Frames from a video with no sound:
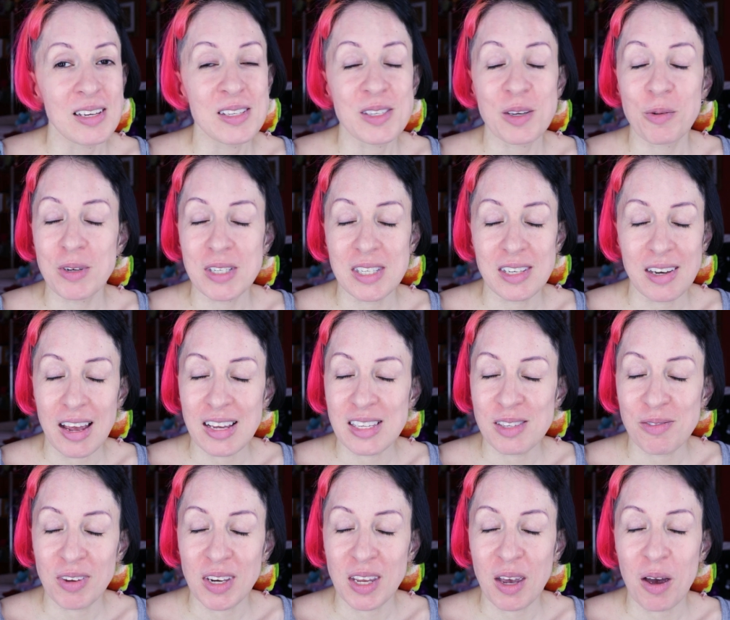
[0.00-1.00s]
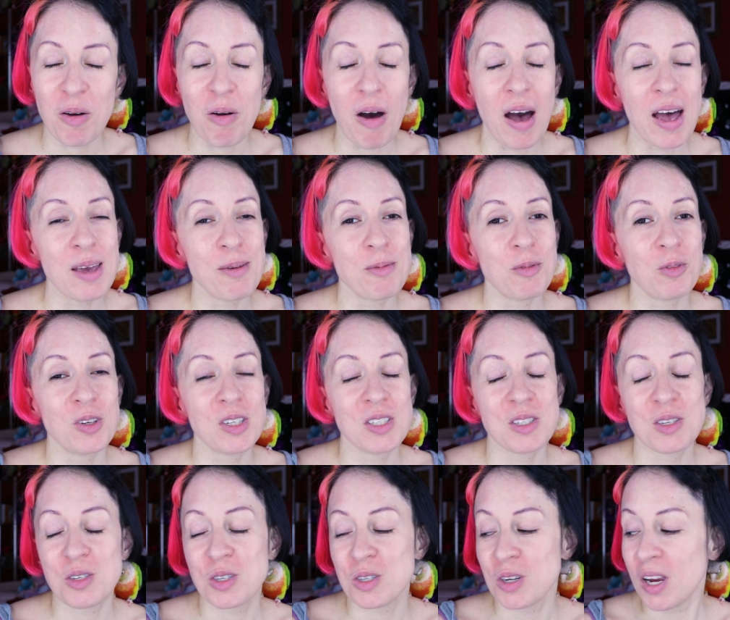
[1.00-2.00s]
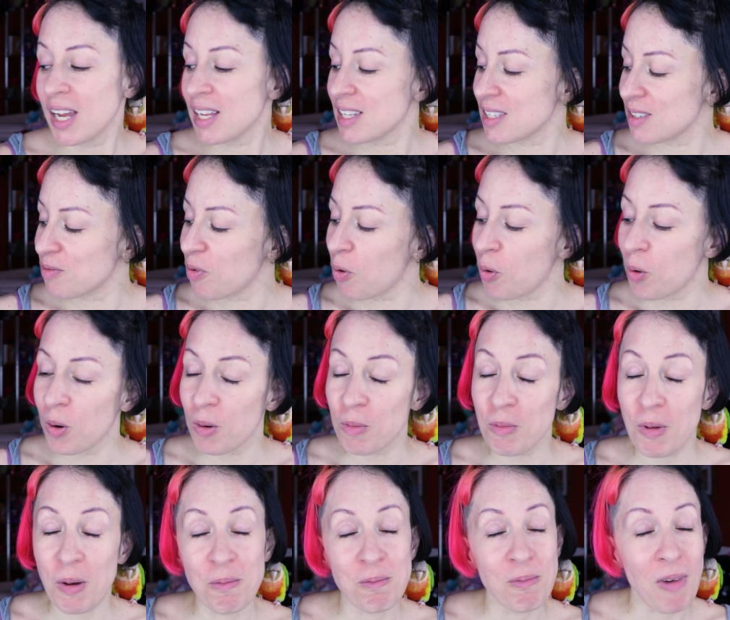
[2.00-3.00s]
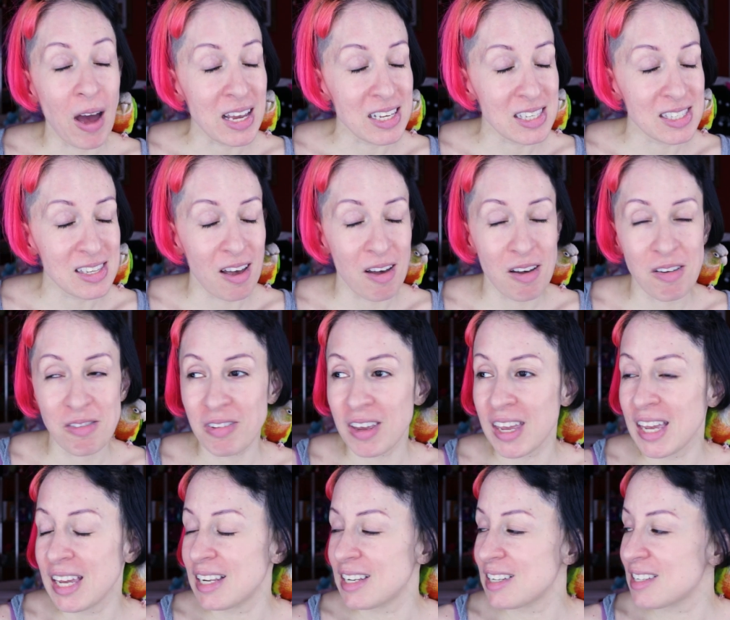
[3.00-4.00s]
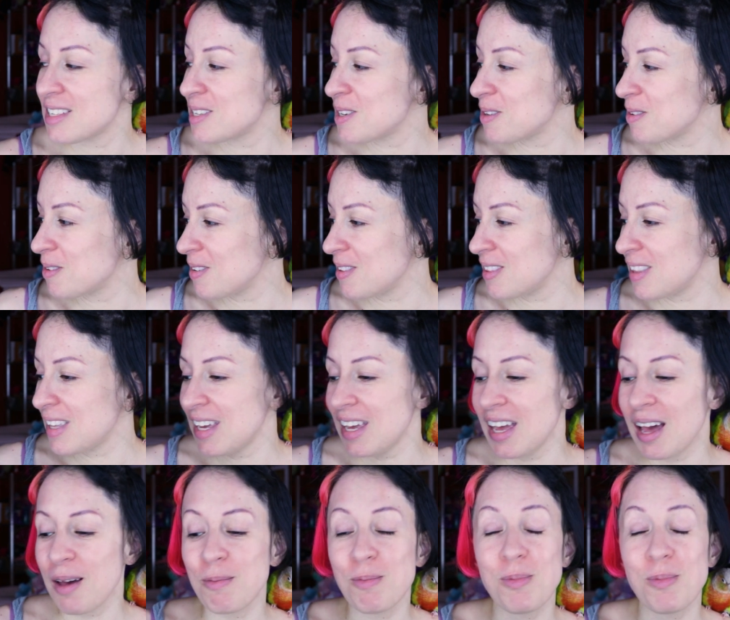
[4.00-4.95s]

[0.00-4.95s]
So in today's video, I am going to transform myself into the